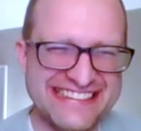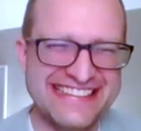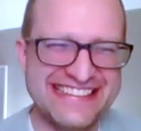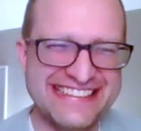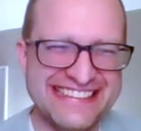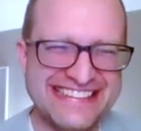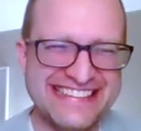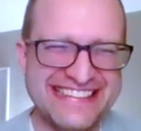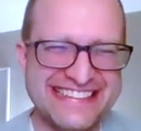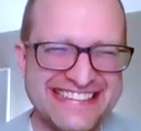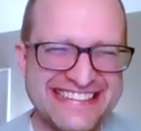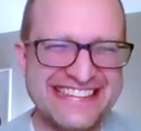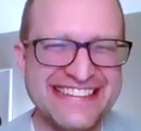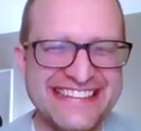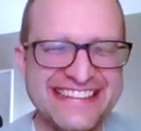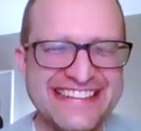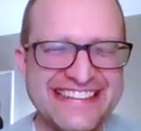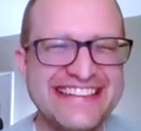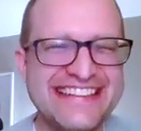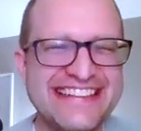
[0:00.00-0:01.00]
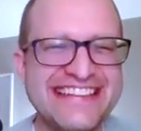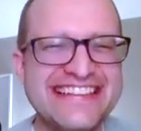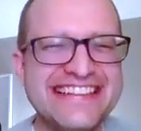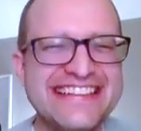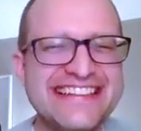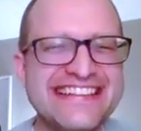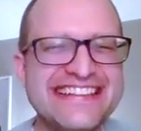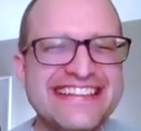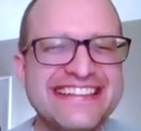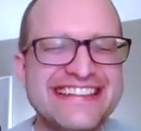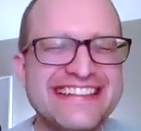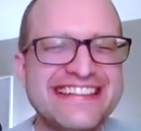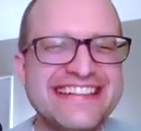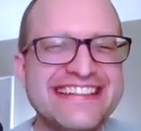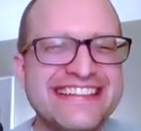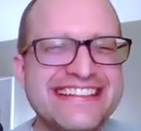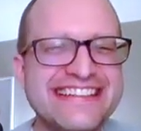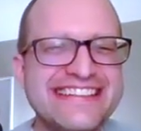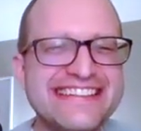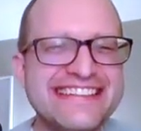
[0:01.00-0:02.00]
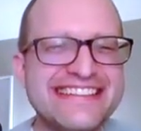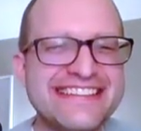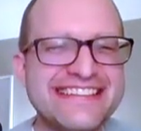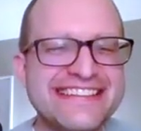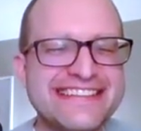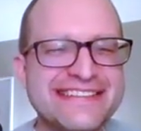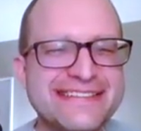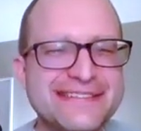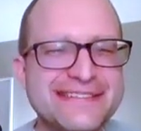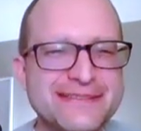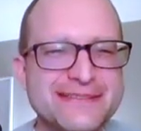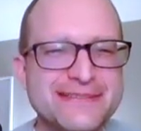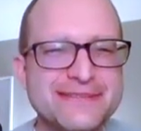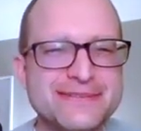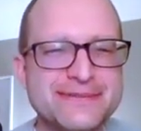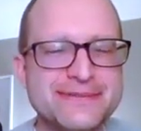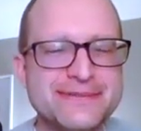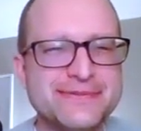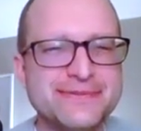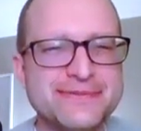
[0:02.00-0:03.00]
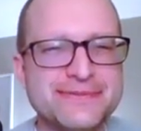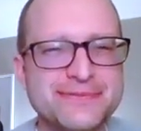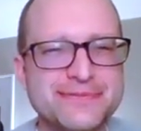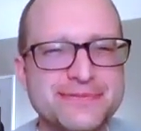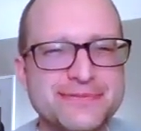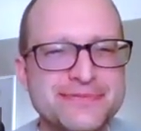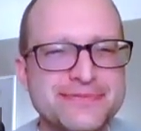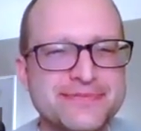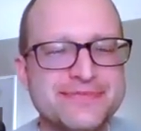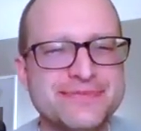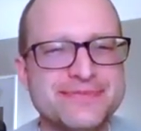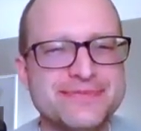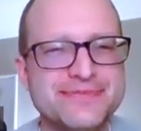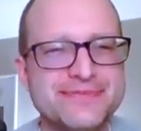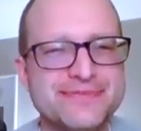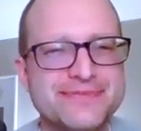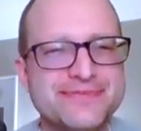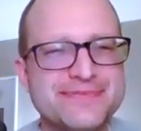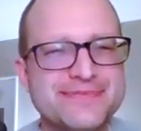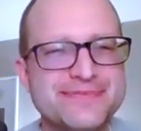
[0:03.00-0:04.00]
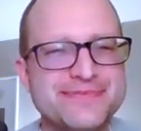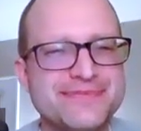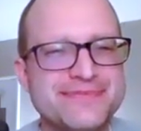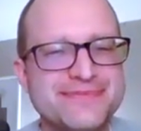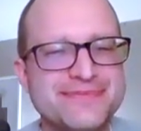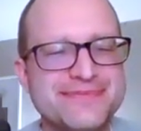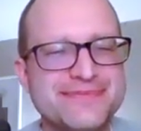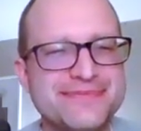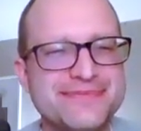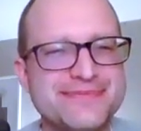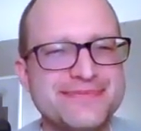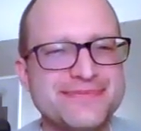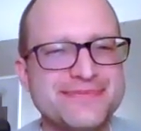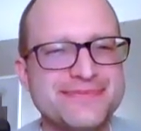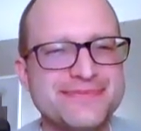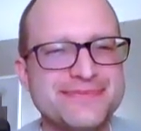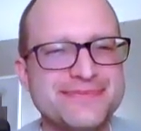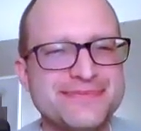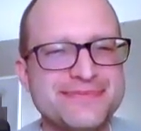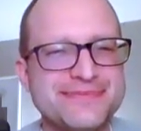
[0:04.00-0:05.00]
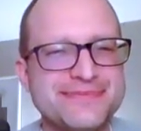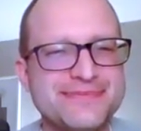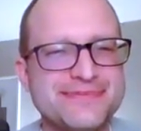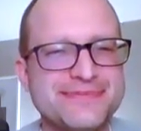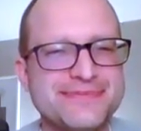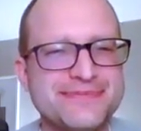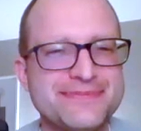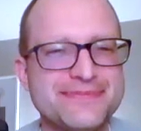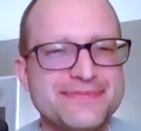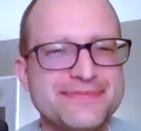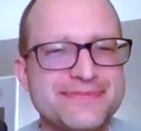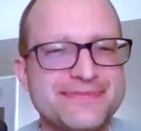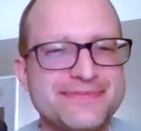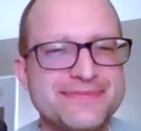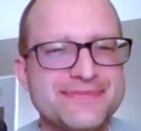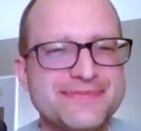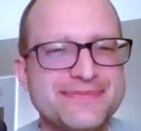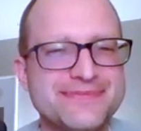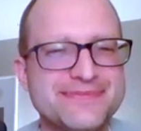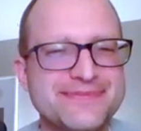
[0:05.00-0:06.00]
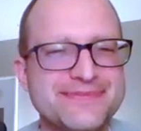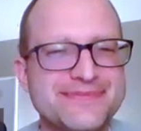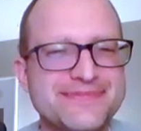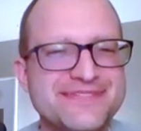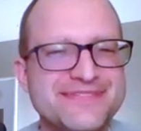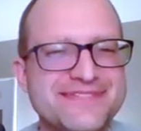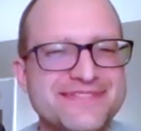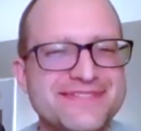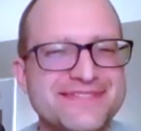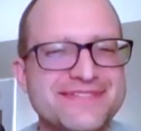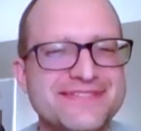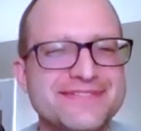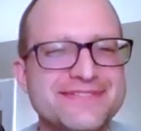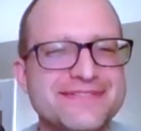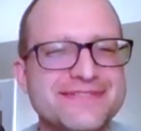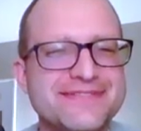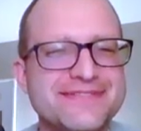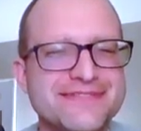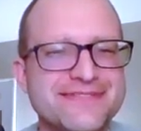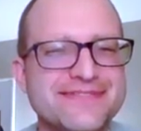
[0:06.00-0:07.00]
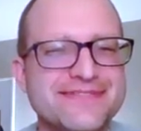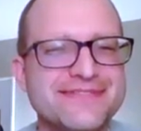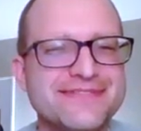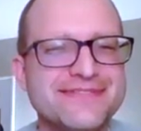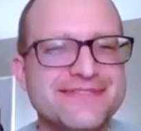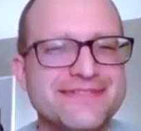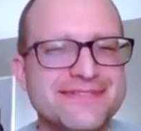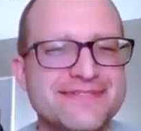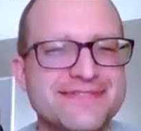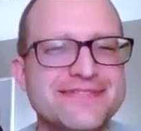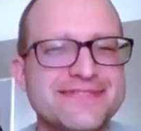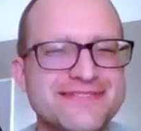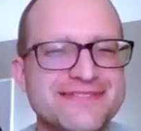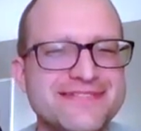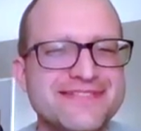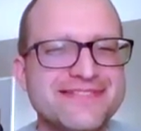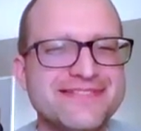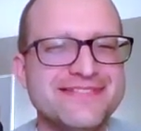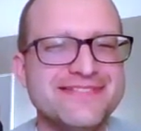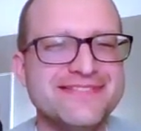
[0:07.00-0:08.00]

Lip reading: (silent)